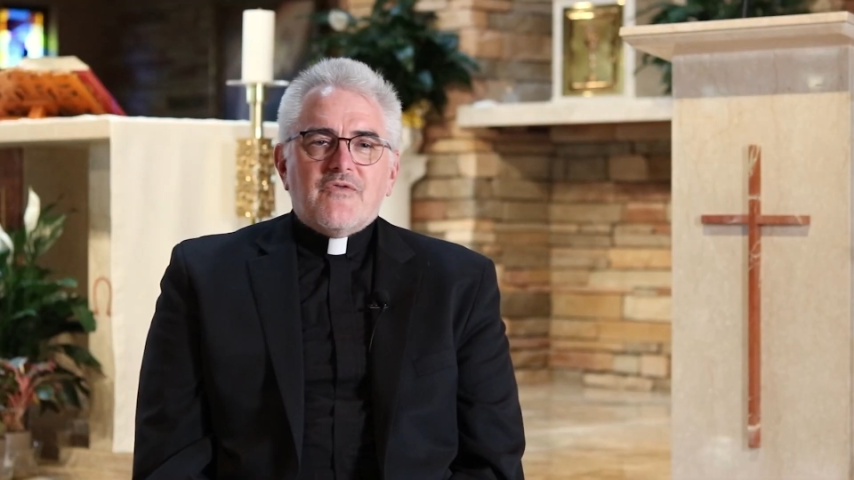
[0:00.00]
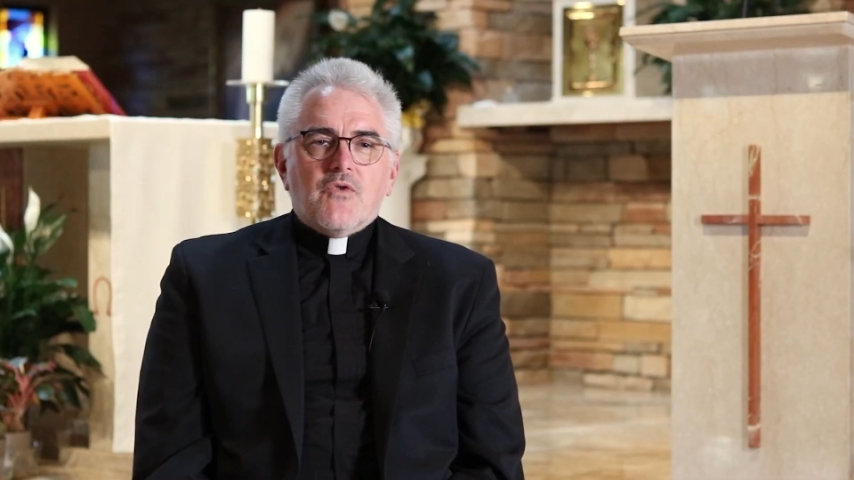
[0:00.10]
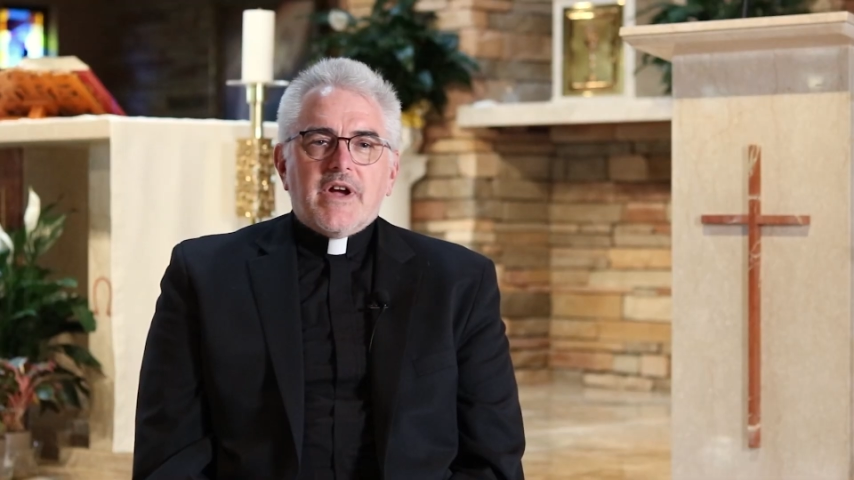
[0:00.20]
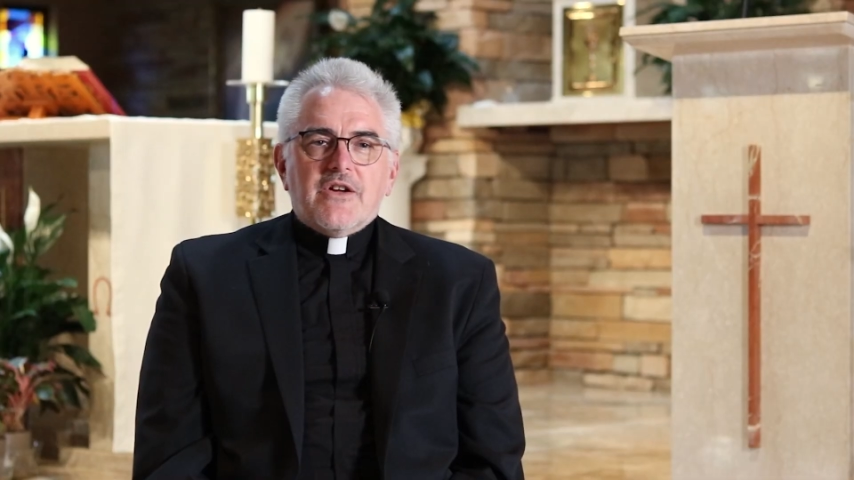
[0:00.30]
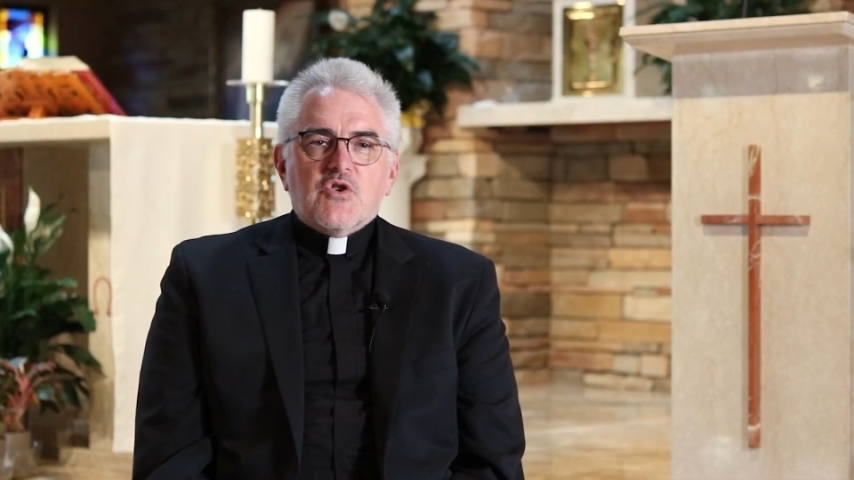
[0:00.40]

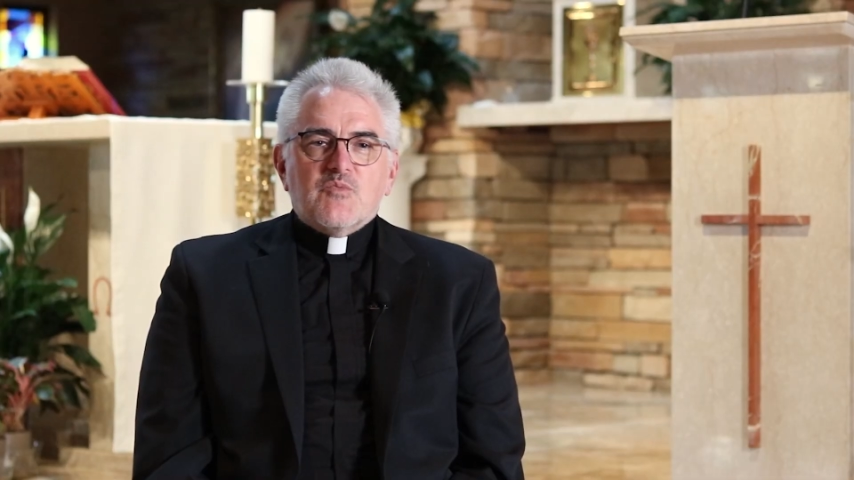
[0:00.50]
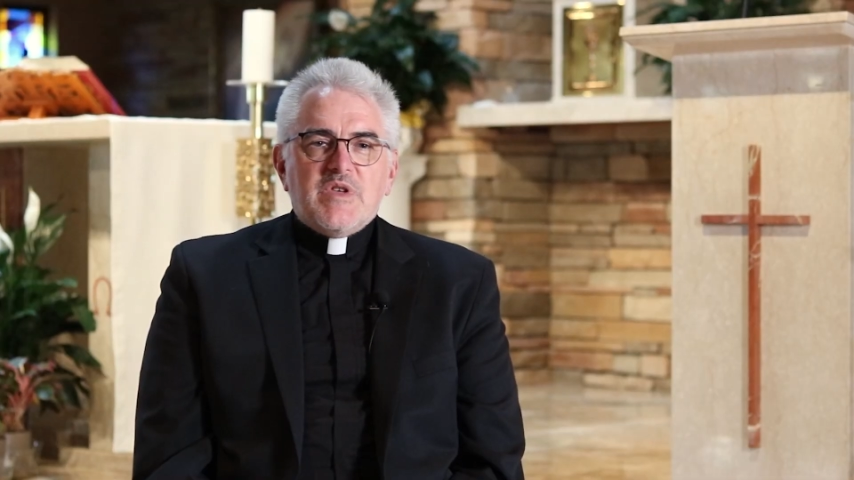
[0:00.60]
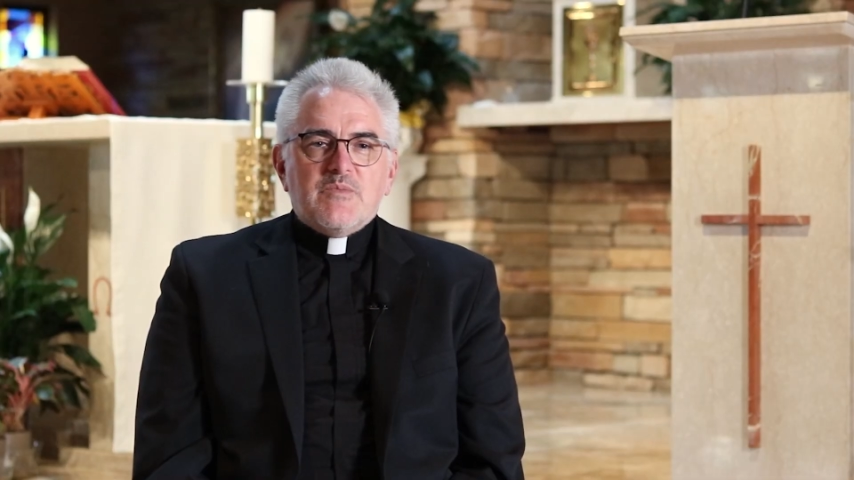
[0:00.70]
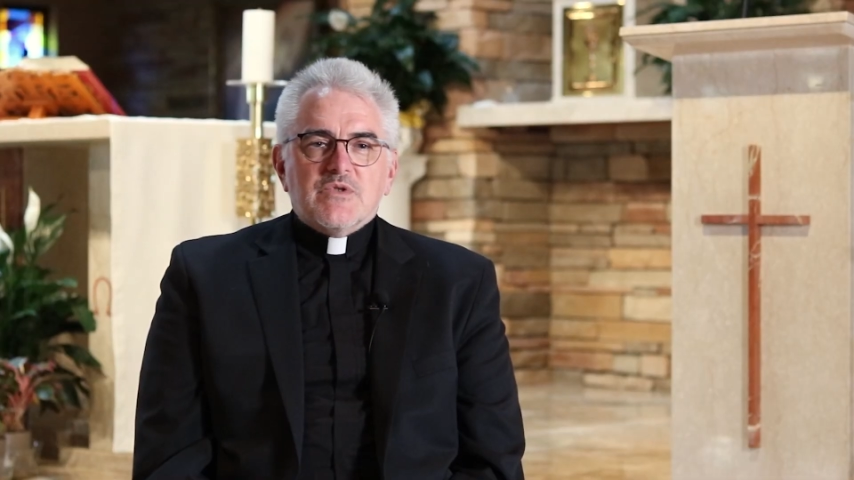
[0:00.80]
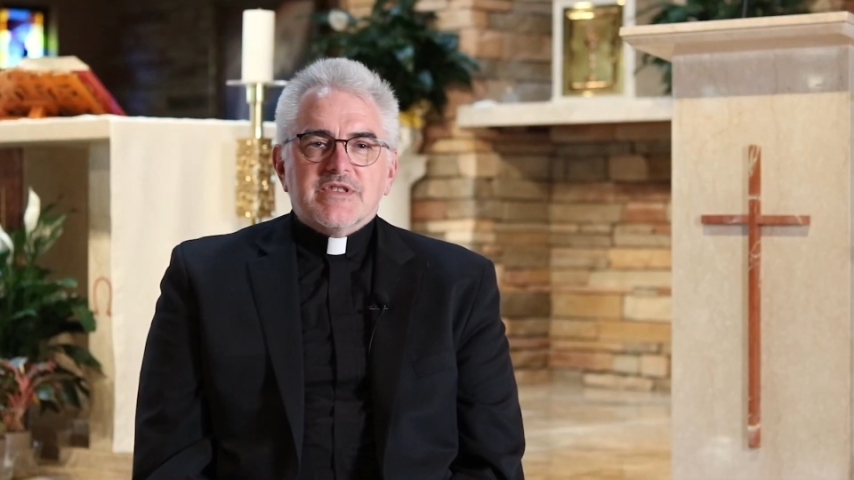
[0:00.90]
before I
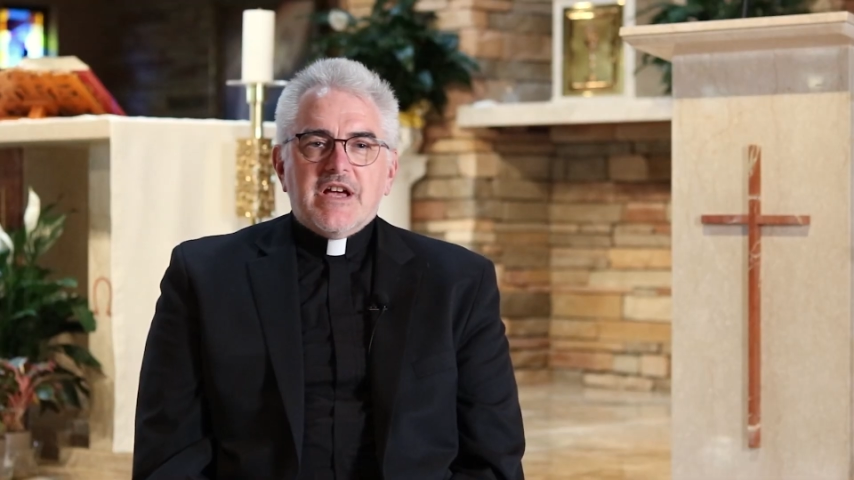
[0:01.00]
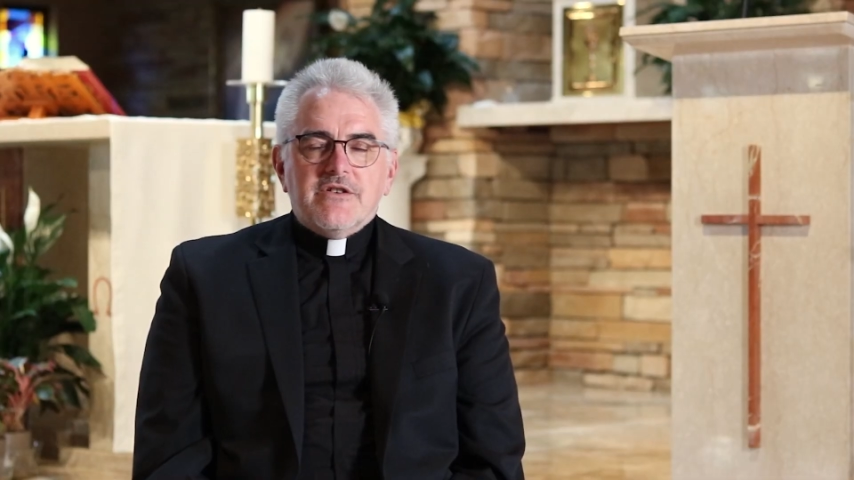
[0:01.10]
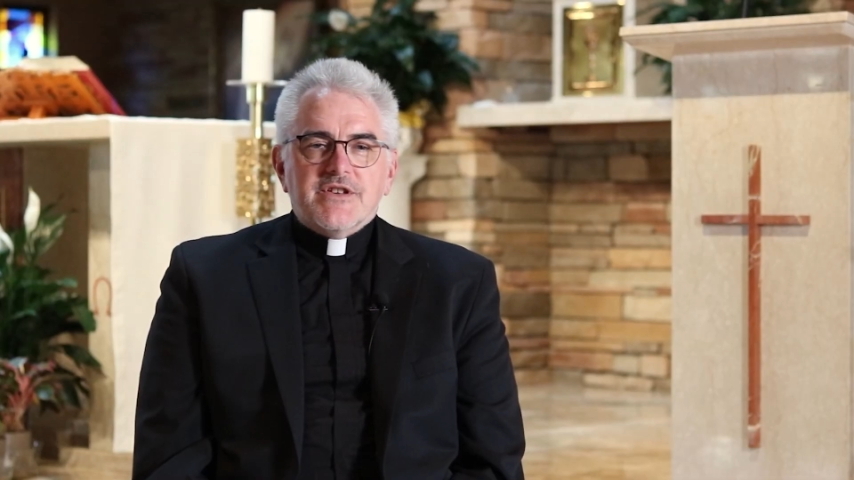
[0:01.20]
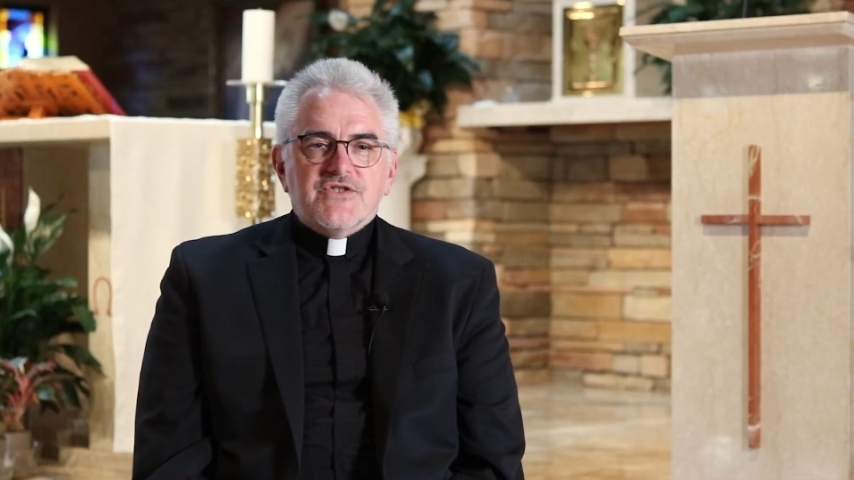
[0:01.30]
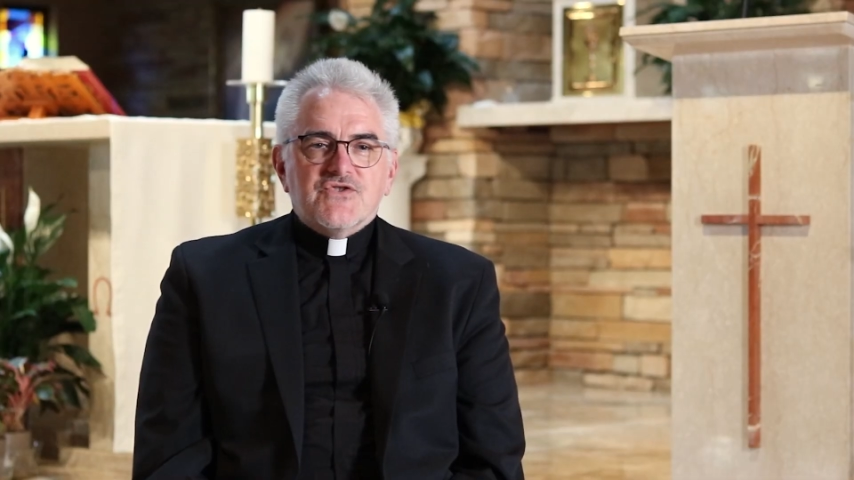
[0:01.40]
heard people
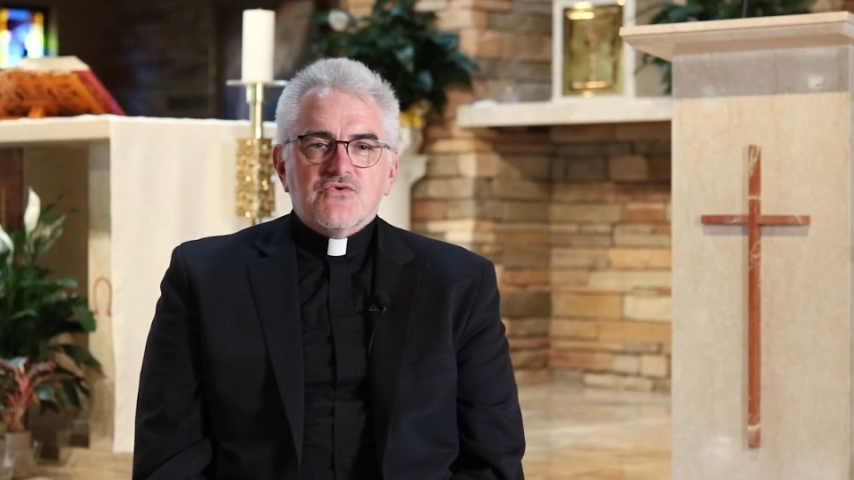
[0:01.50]
telling